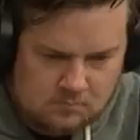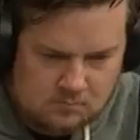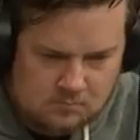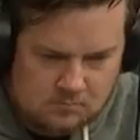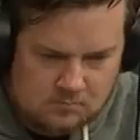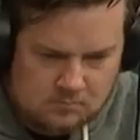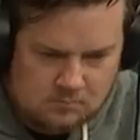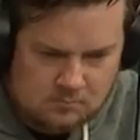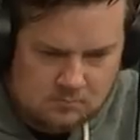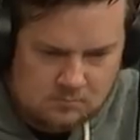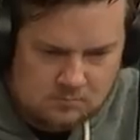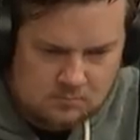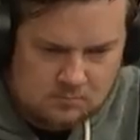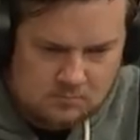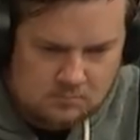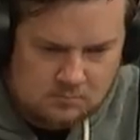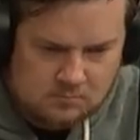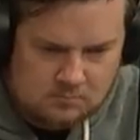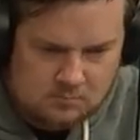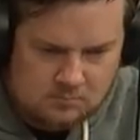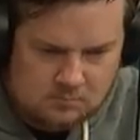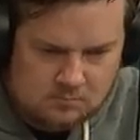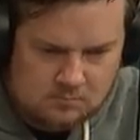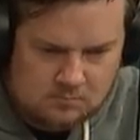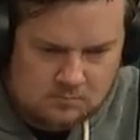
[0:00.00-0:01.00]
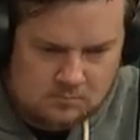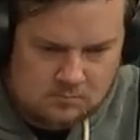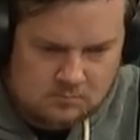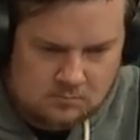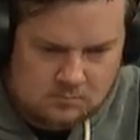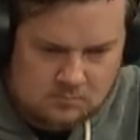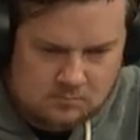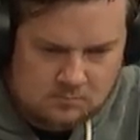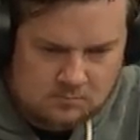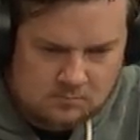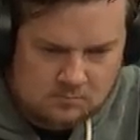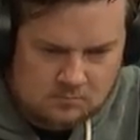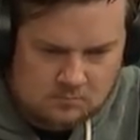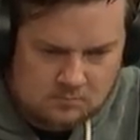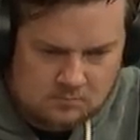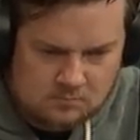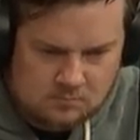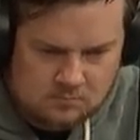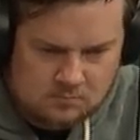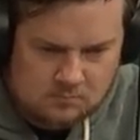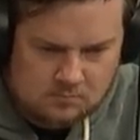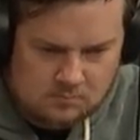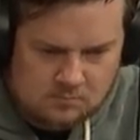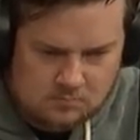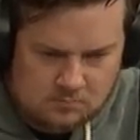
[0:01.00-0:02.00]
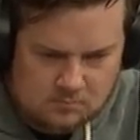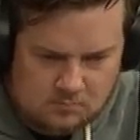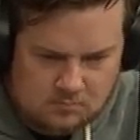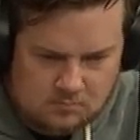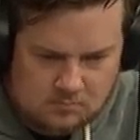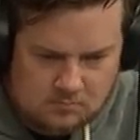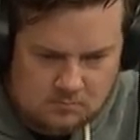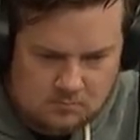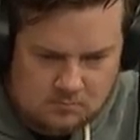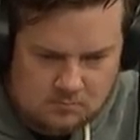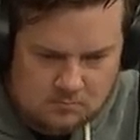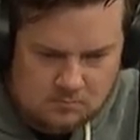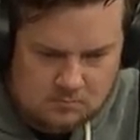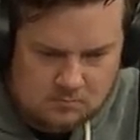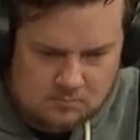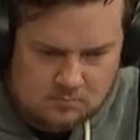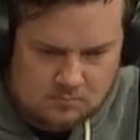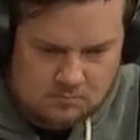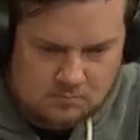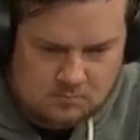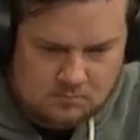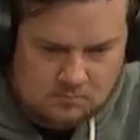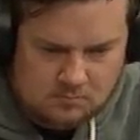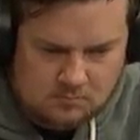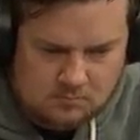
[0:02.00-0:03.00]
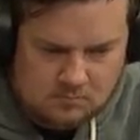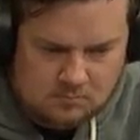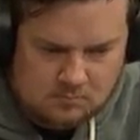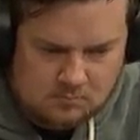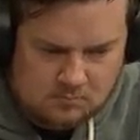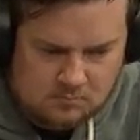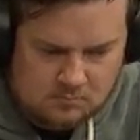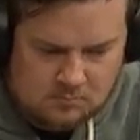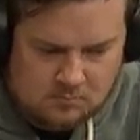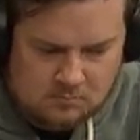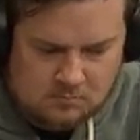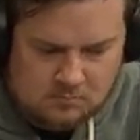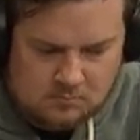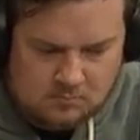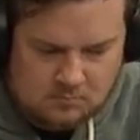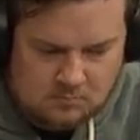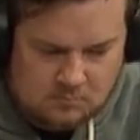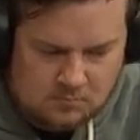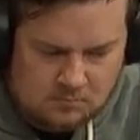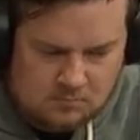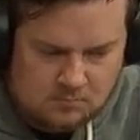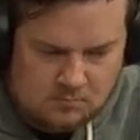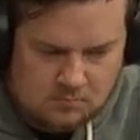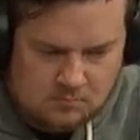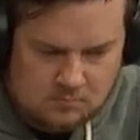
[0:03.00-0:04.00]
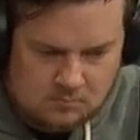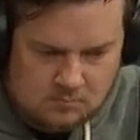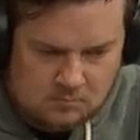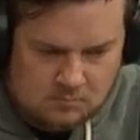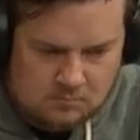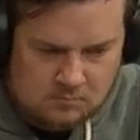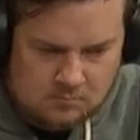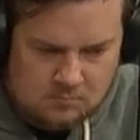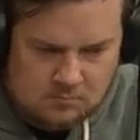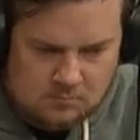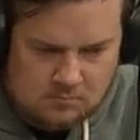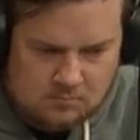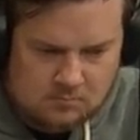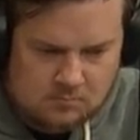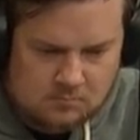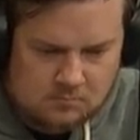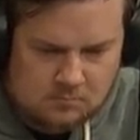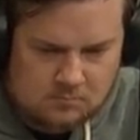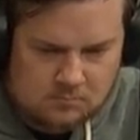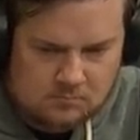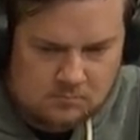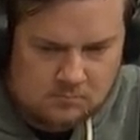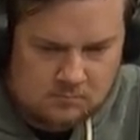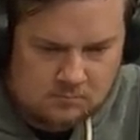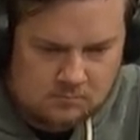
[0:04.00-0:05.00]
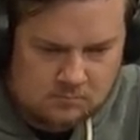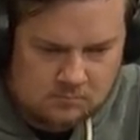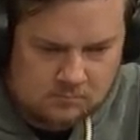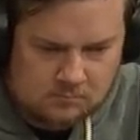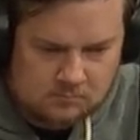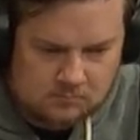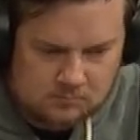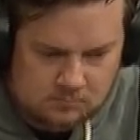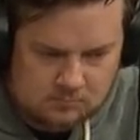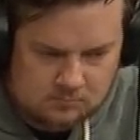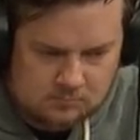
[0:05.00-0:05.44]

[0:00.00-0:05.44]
The person shown says nothing.